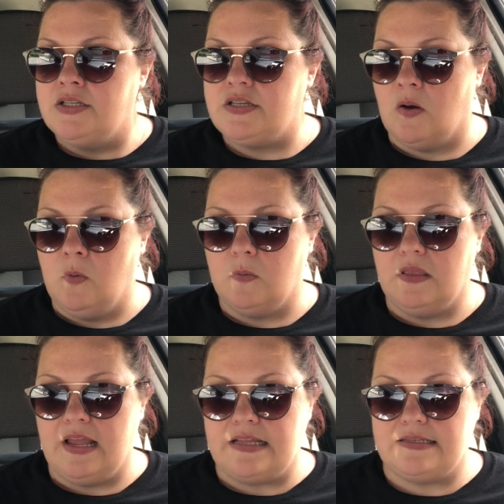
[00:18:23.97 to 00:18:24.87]
so
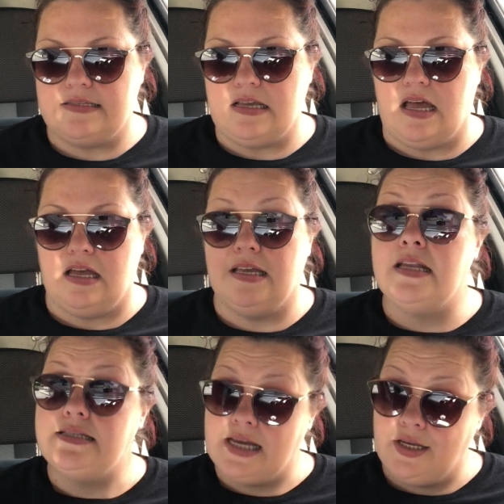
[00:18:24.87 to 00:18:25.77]
let's uh,
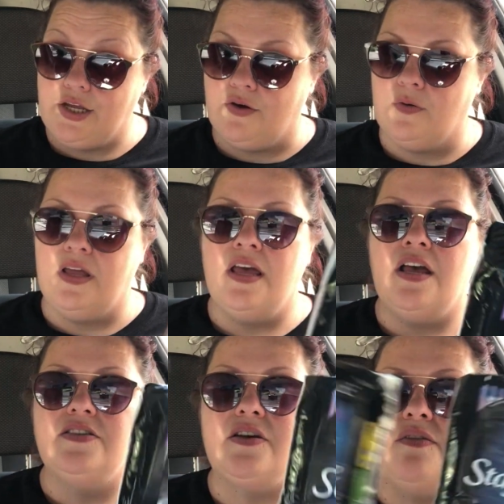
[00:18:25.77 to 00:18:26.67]
continue
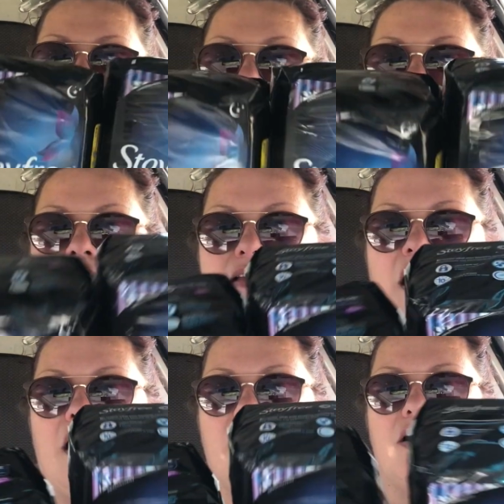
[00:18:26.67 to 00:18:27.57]
so then these
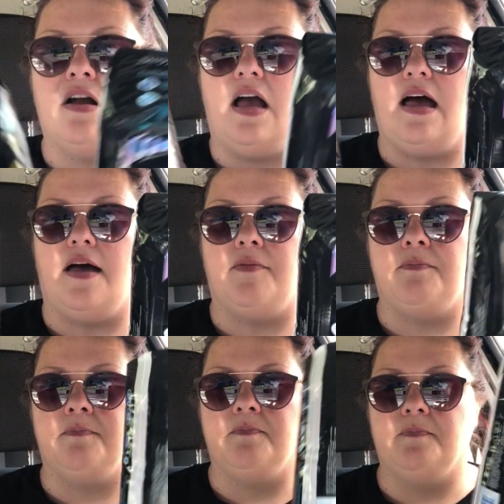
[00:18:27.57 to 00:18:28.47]
are
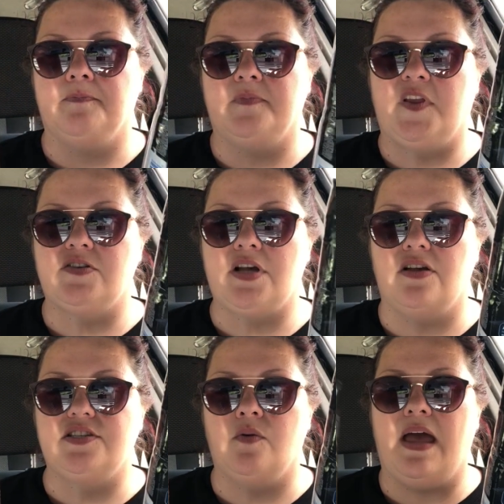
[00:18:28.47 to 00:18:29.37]
um, there's
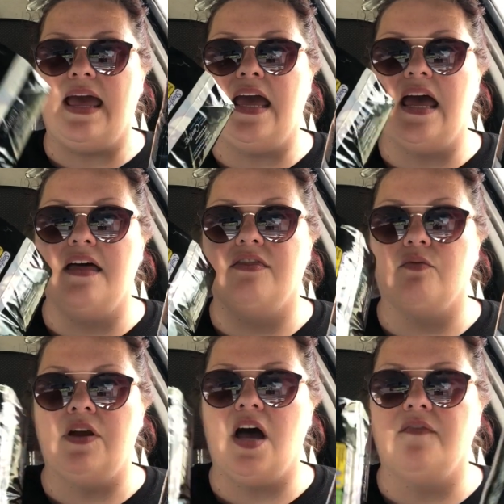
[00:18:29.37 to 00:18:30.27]
also a
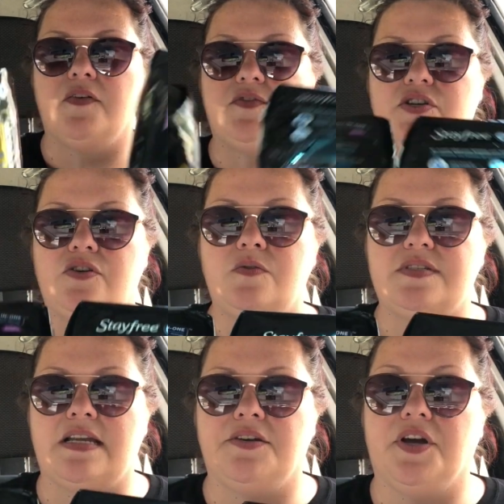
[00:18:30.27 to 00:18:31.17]
3 off of 2
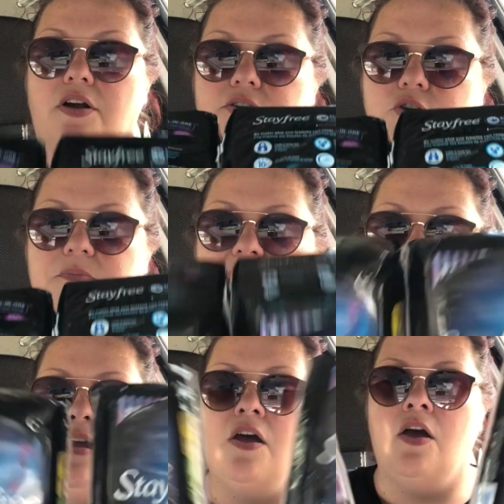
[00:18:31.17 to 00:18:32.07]
send a card
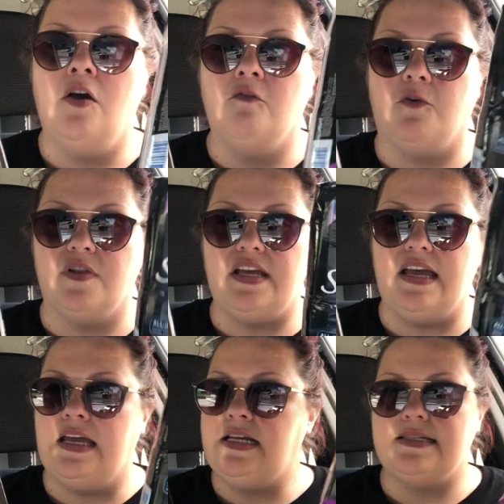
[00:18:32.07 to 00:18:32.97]
coupon for
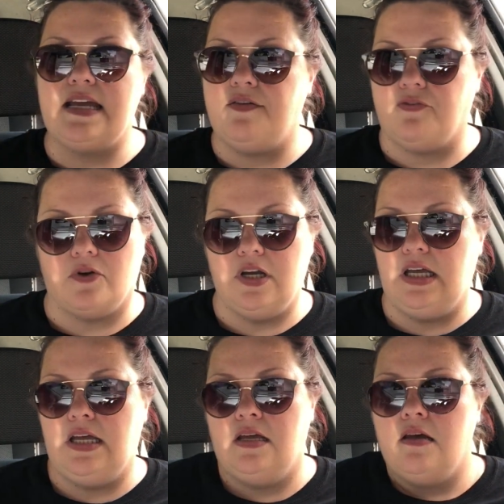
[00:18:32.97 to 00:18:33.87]
the any stay
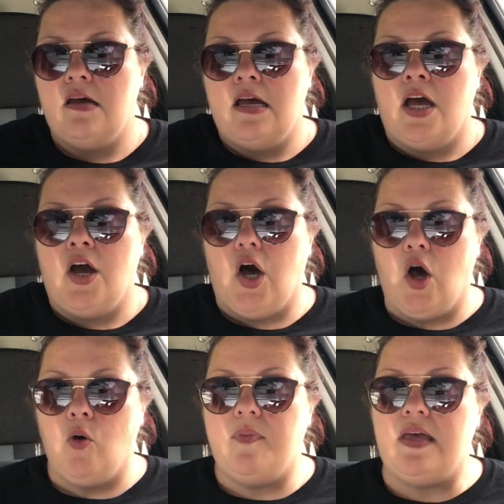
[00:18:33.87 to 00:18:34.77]
free
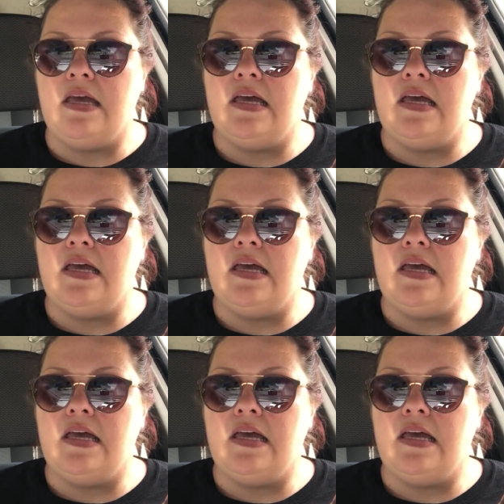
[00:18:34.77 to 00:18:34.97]
OB